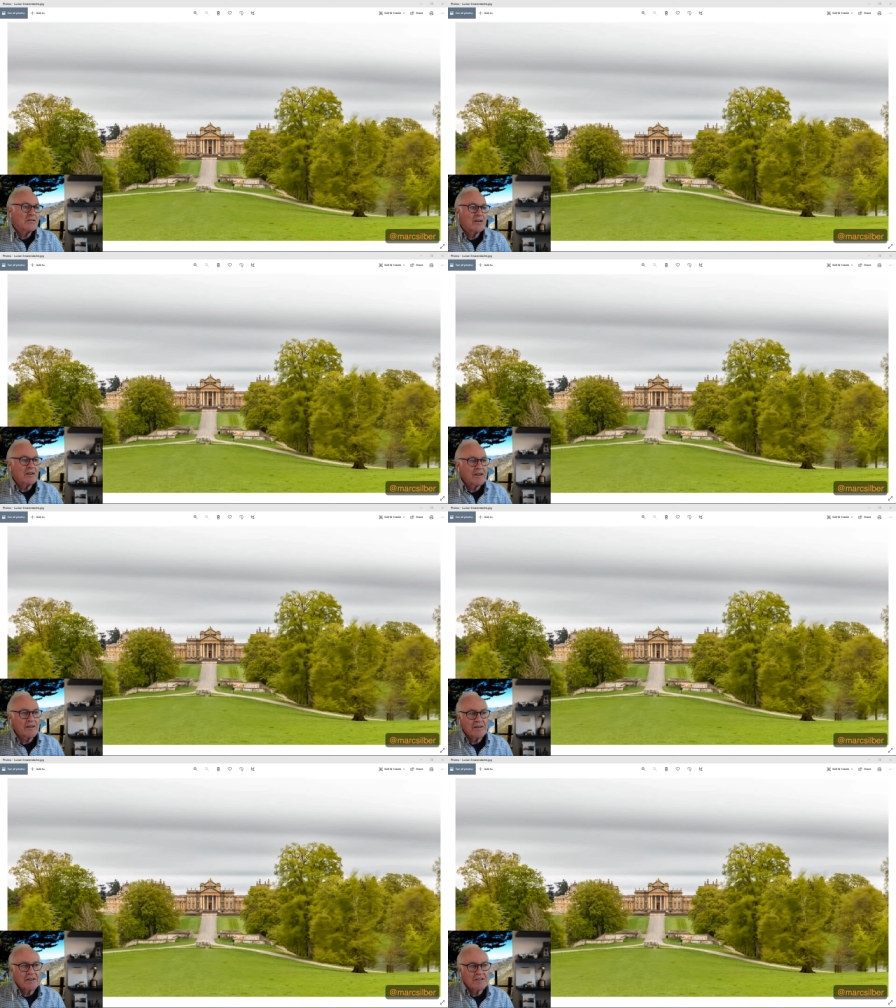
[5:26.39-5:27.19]
the only
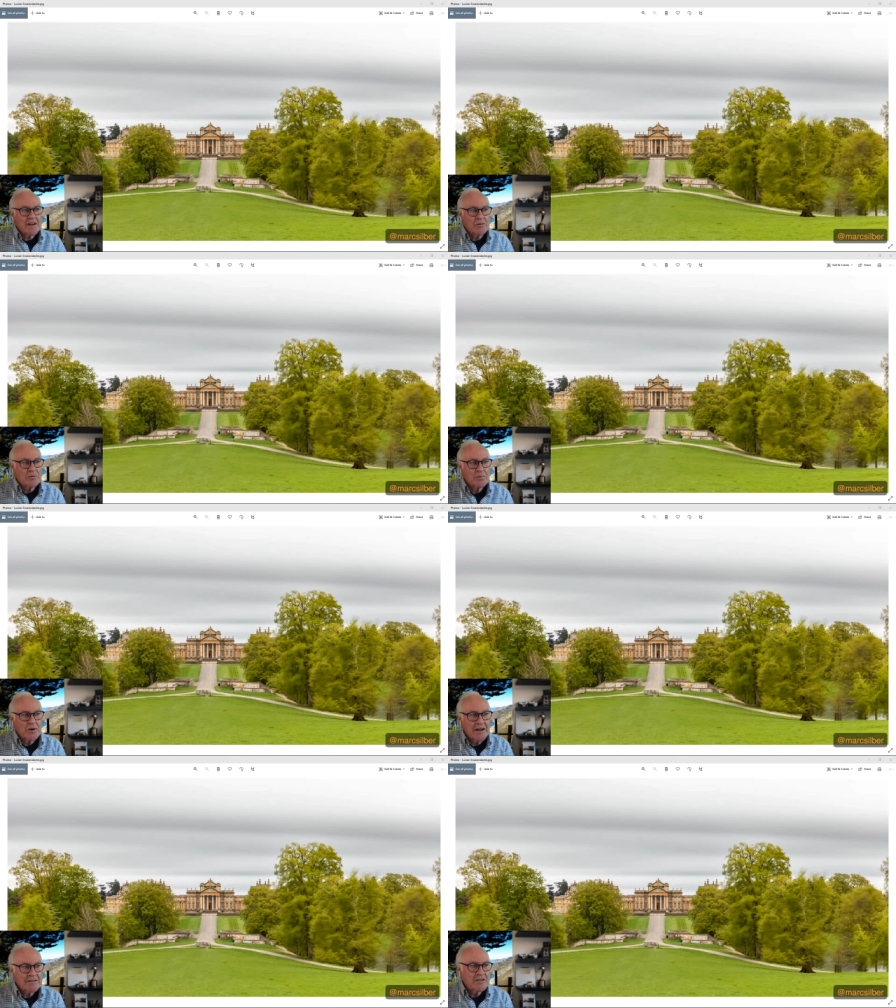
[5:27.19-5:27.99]
other thing is I would
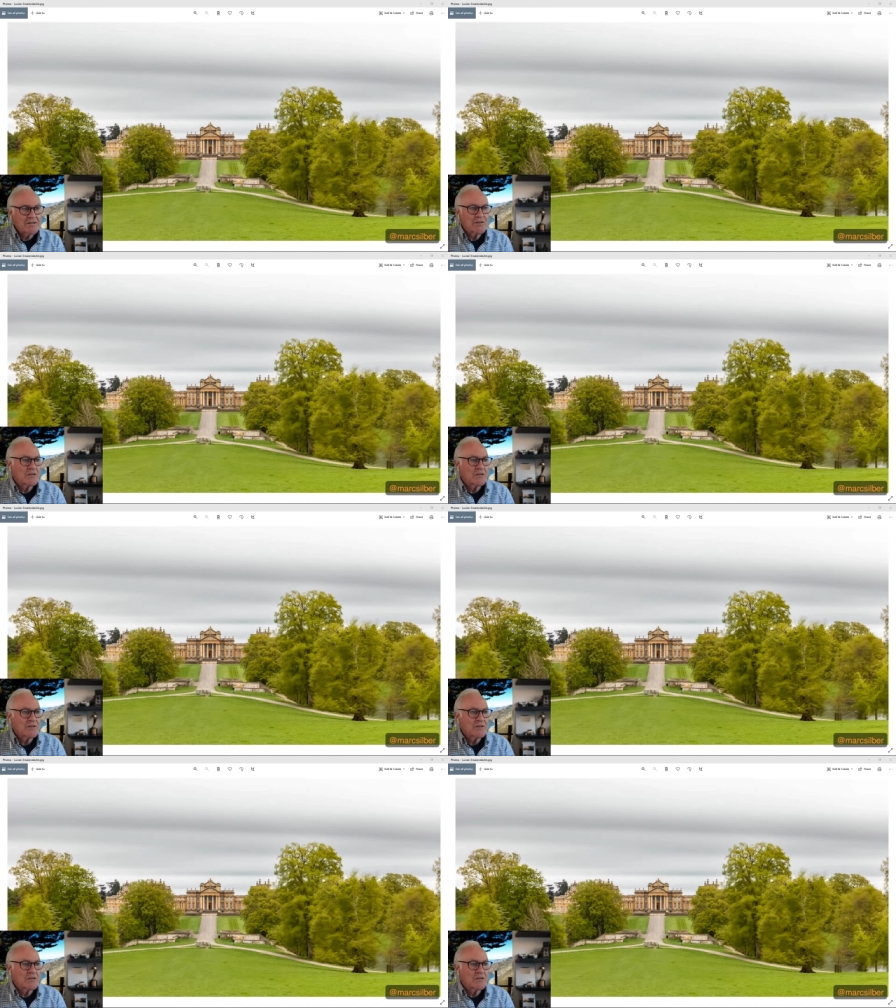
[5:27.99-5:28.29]
process